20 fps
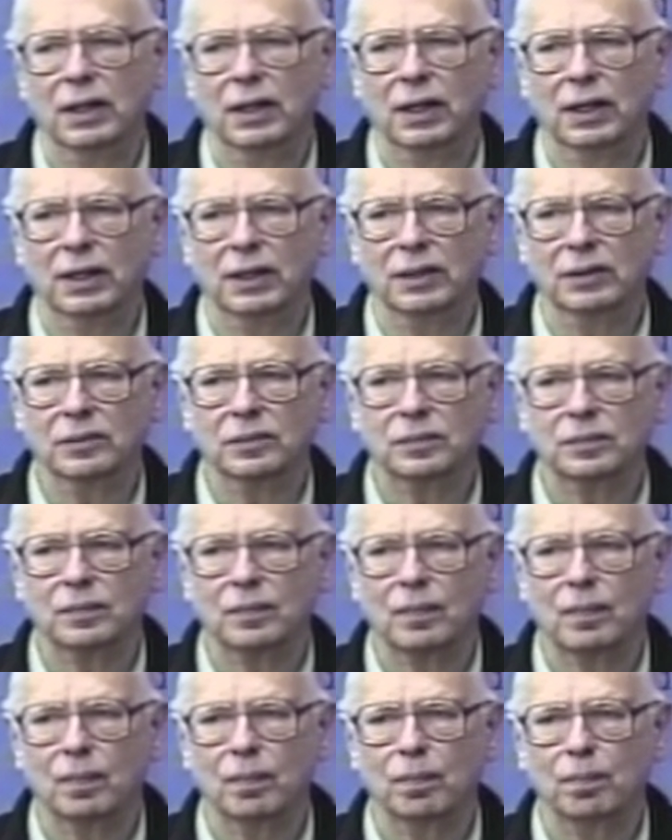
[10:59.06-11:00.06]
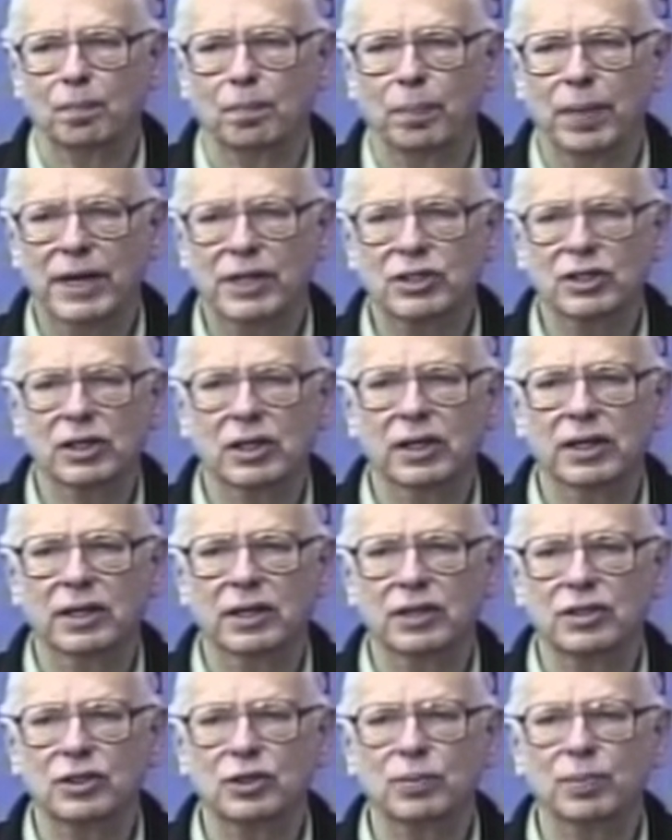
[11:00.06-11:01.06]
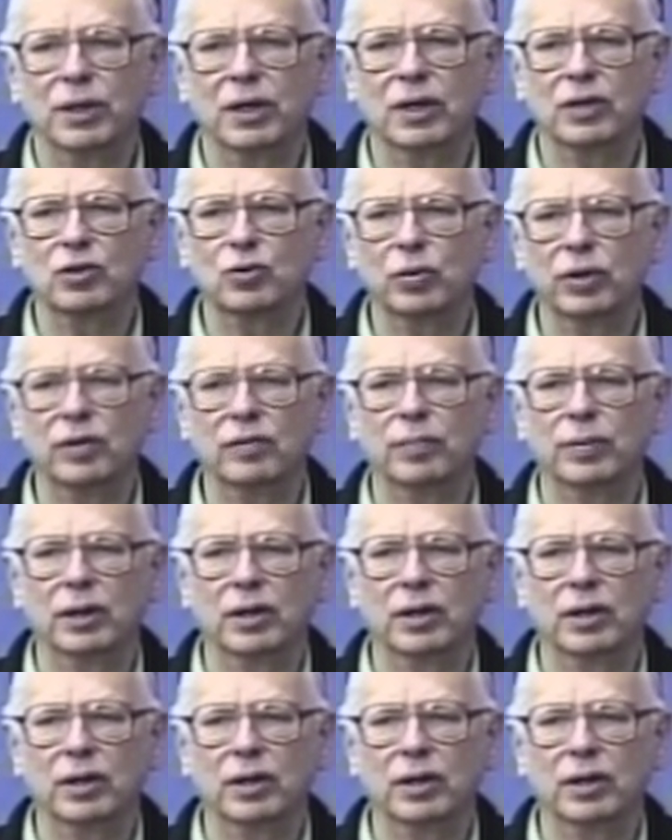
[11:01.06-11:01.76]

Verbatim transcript: Uh, basically, this is because we have